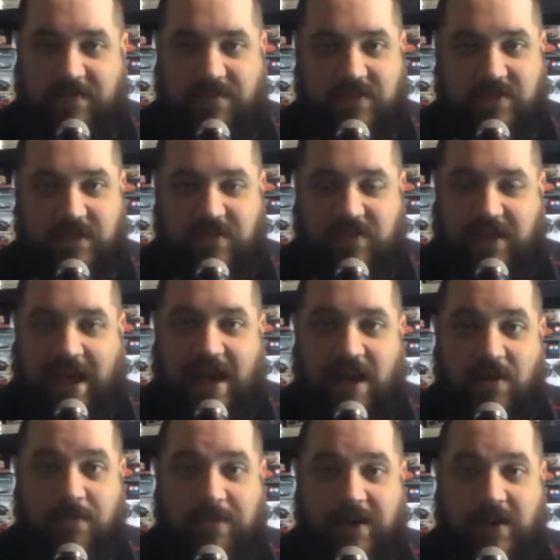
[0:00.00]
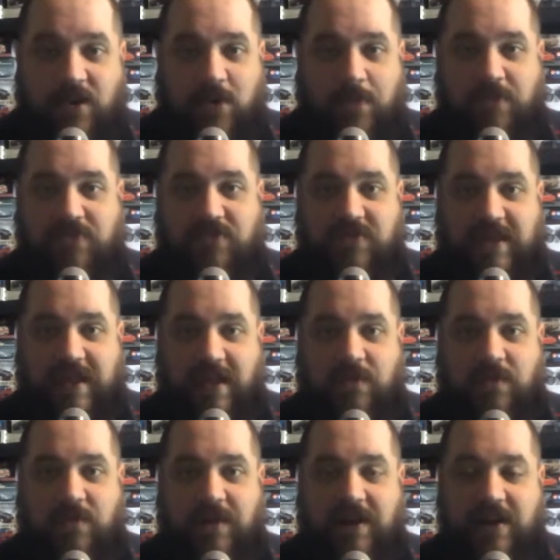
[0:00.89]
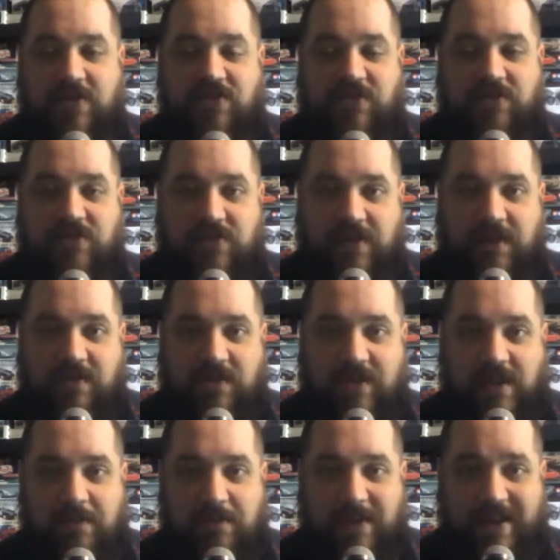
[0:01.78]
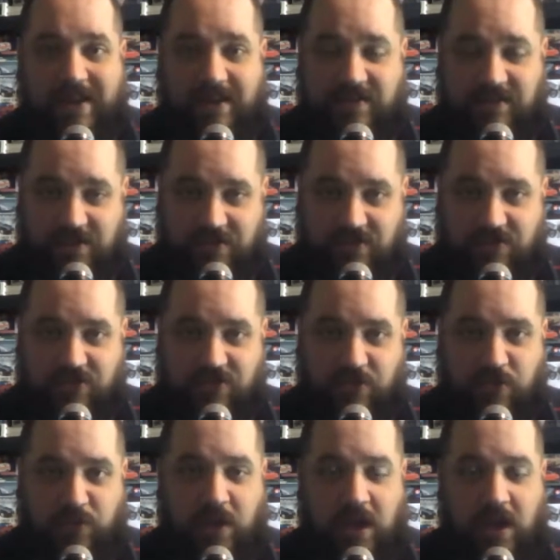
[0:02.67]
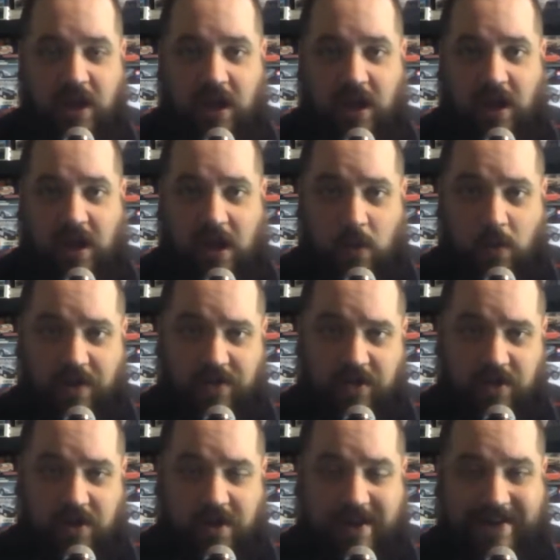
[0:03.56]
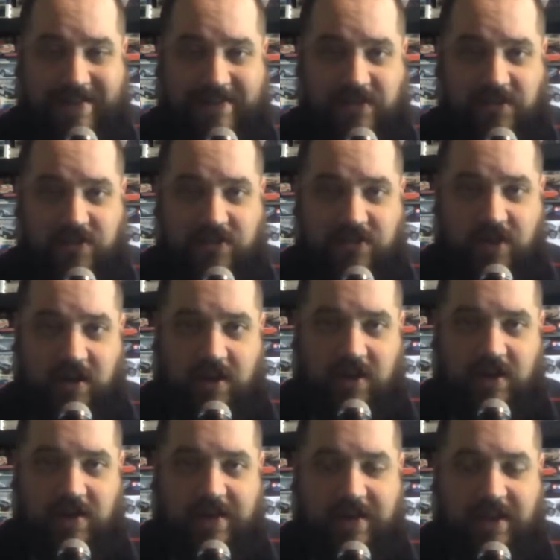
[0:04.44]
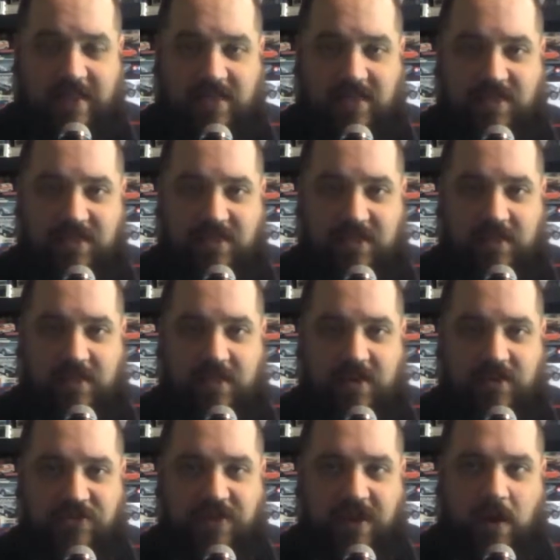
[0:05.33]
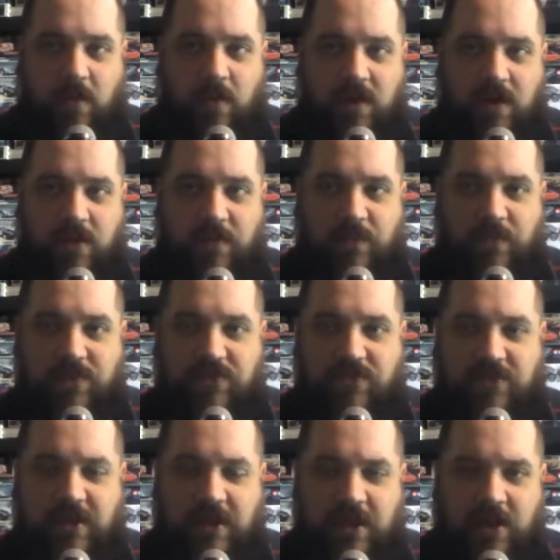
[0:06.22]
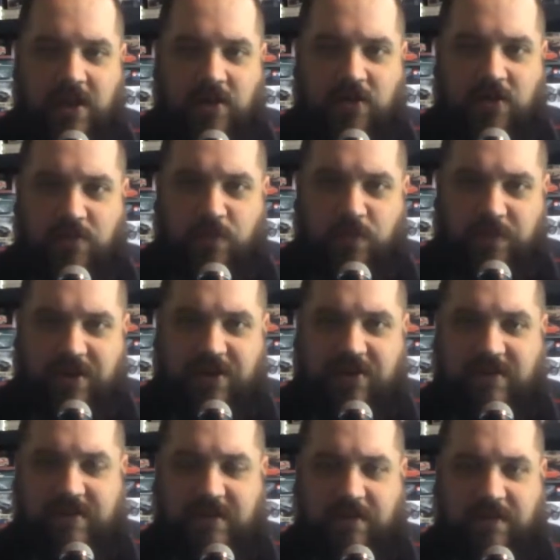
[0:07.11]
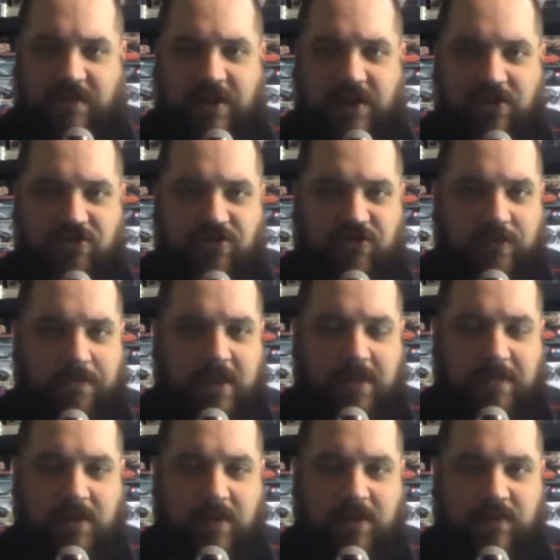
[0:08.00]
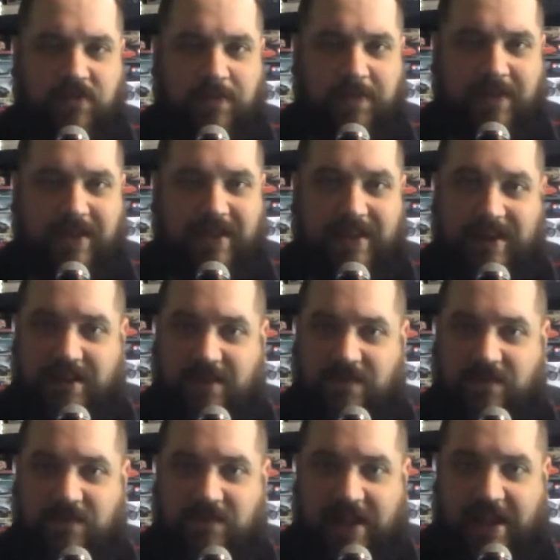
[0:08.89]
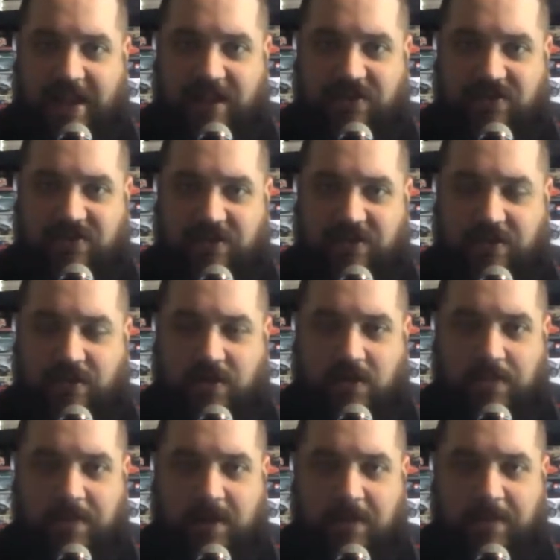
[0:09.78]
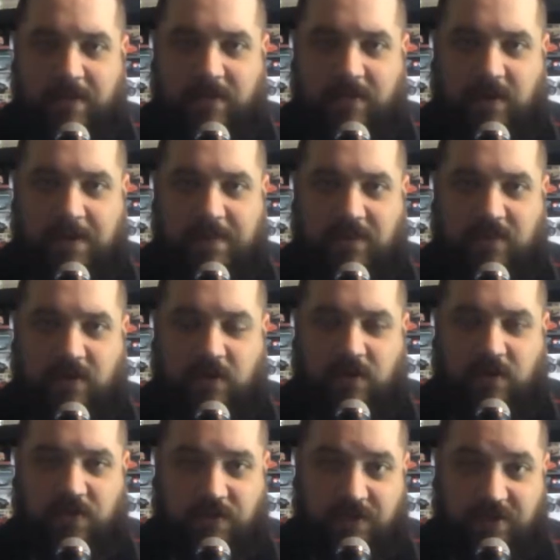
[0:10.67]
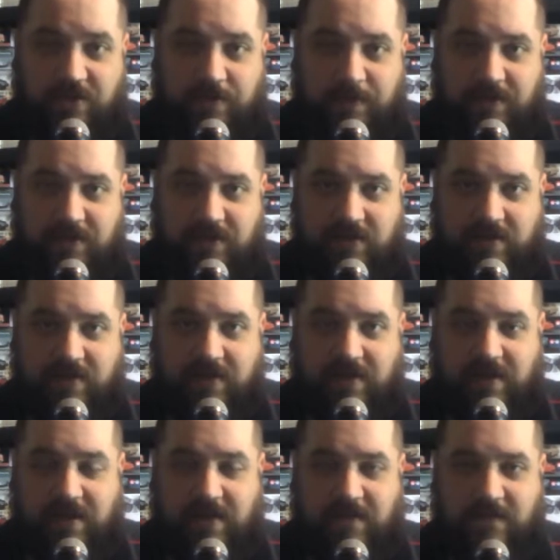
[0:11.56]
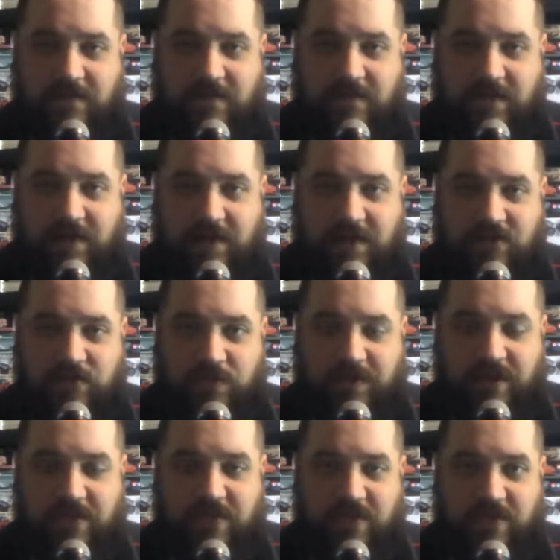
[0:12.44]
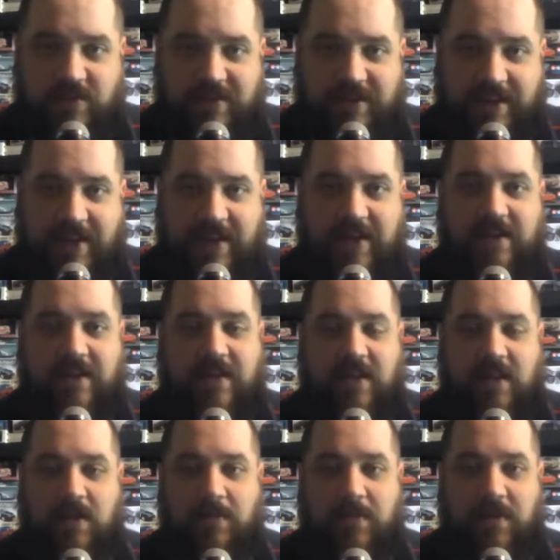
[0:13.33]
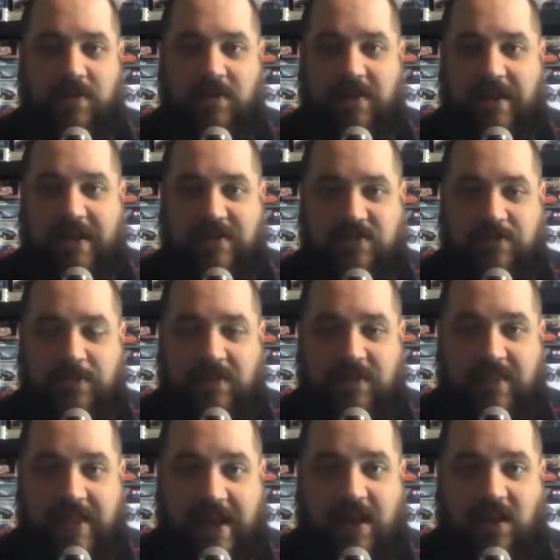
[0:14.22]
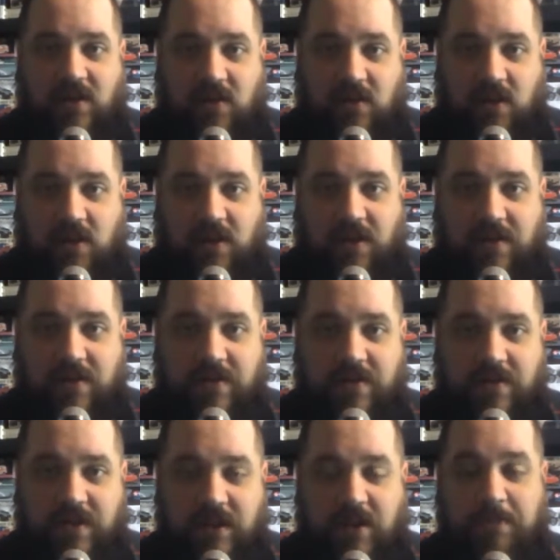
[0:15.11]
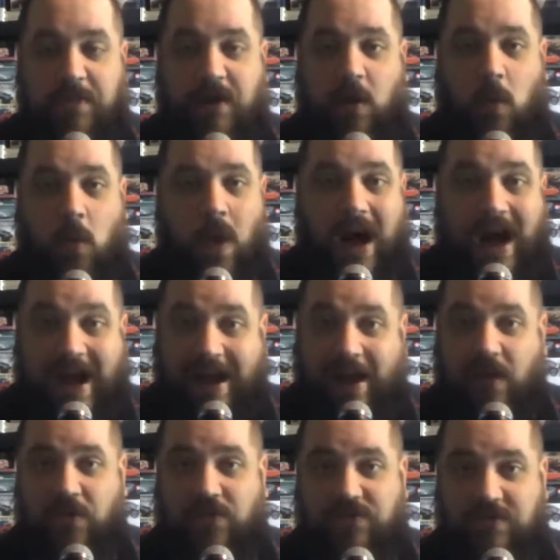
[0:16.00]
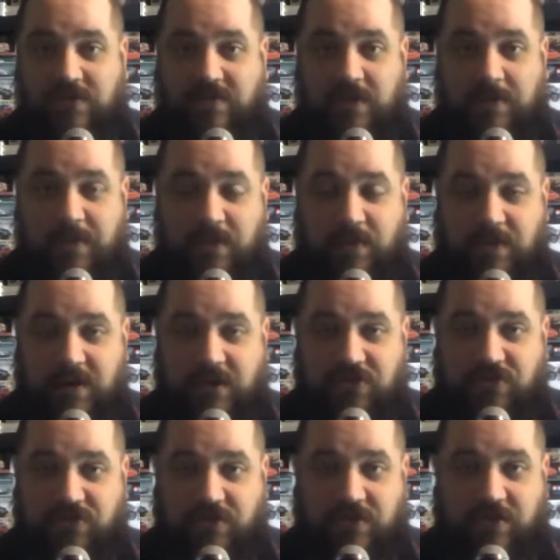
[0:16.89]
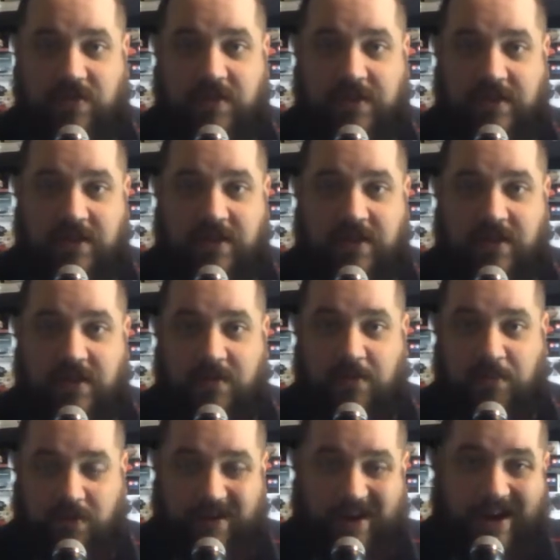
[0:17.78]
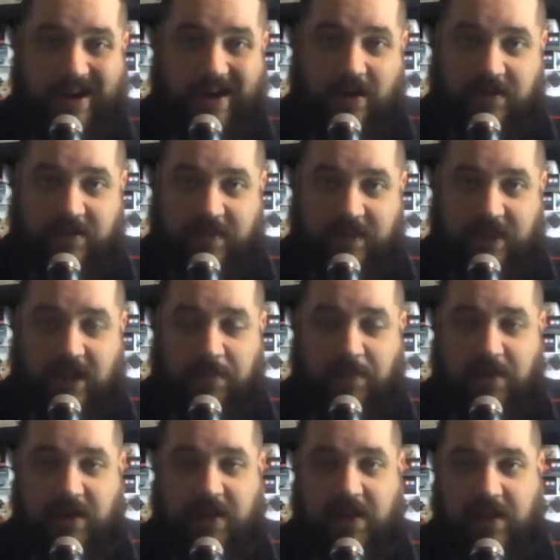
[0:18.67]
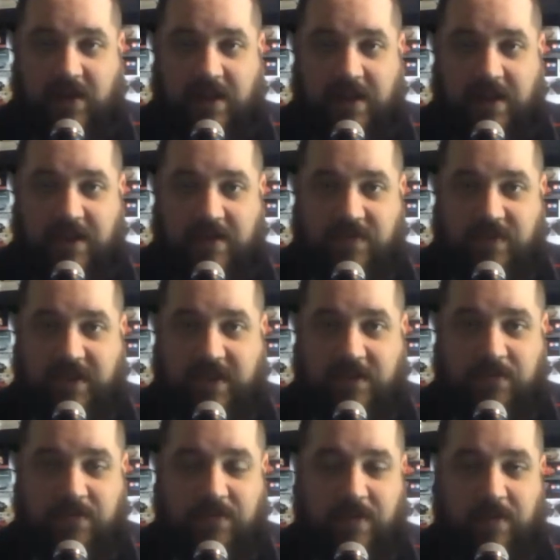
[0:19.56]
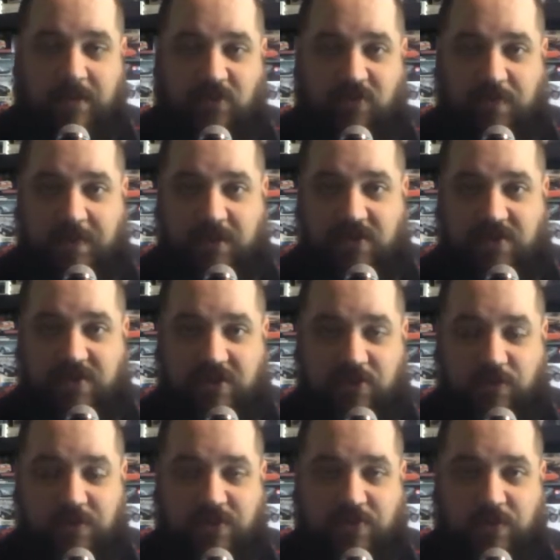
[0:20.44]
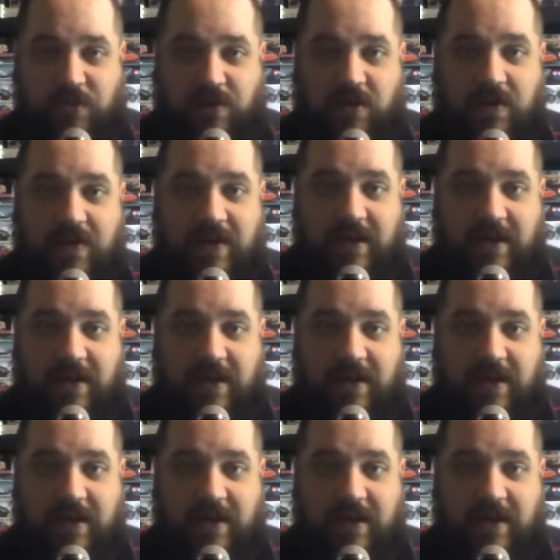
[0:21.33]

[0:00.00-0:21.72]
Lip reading: It's out of my normal scale range, and so I really haven't paid attention to whether or not it's in stock or not. The Jaguar was recently reissued. Maybe it was beginning of last year, or it might have been right before Christmas of 2013, but it really hasn't been that long. It had been a while since it had been reissued prior to that, but I think it may have just been a situation where